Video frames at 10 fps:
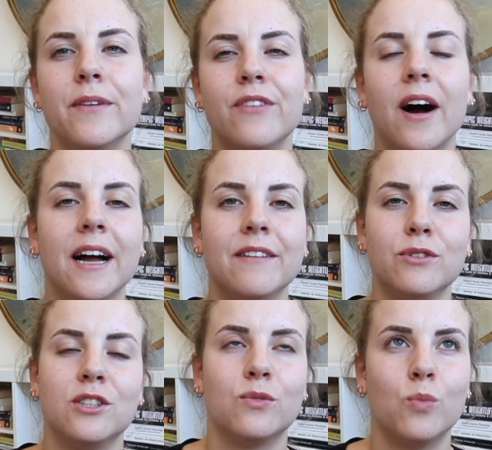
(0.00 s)
5,
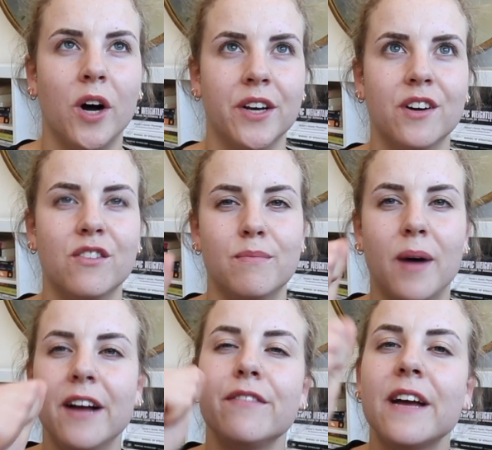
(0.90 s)
which is one of
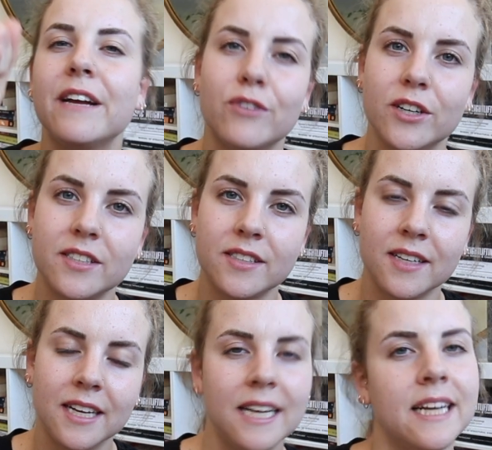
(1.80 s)
my favorites,
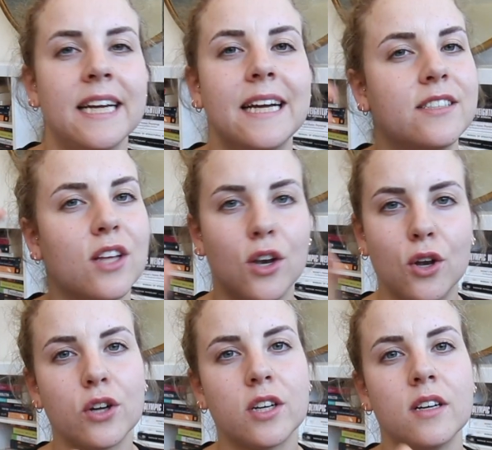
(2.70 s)
is
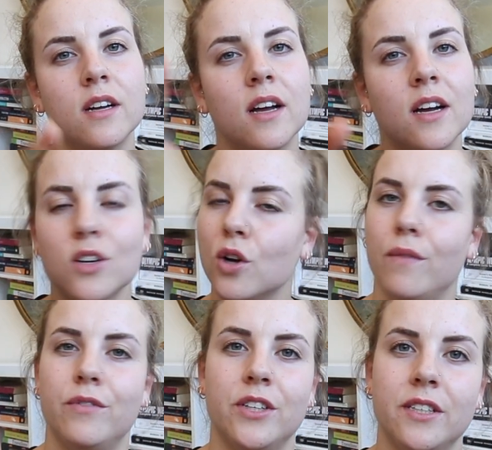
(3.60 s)
look
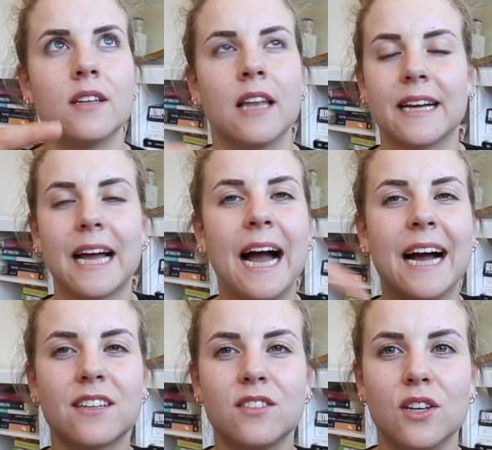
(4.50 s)
confident. Like,
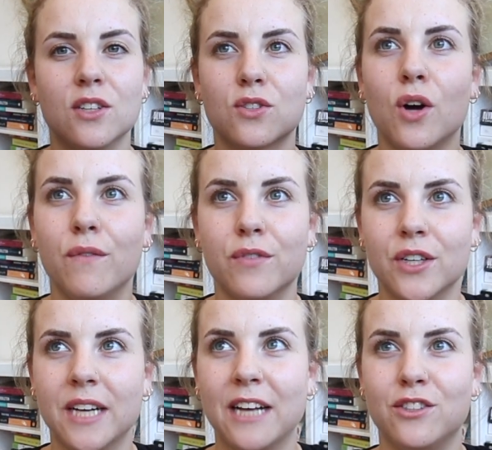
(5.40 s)
act as
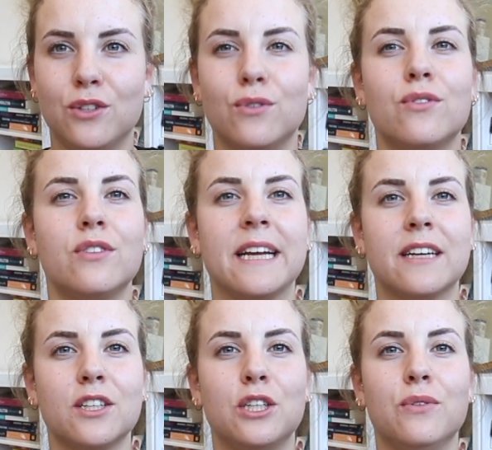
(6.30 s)
confident as you
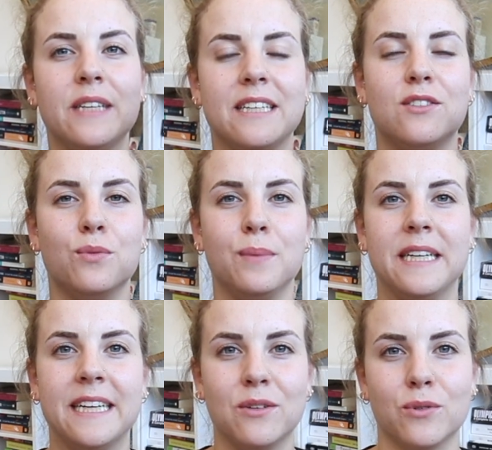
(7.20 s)
think you need to
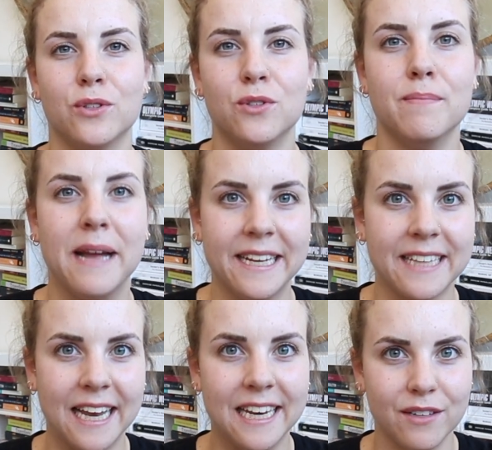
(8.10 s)
be in order to make
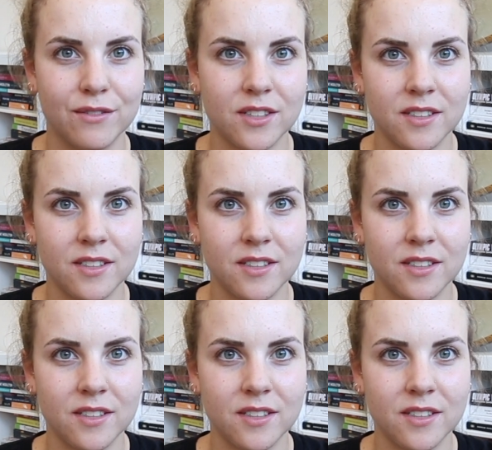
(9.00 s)
that lift.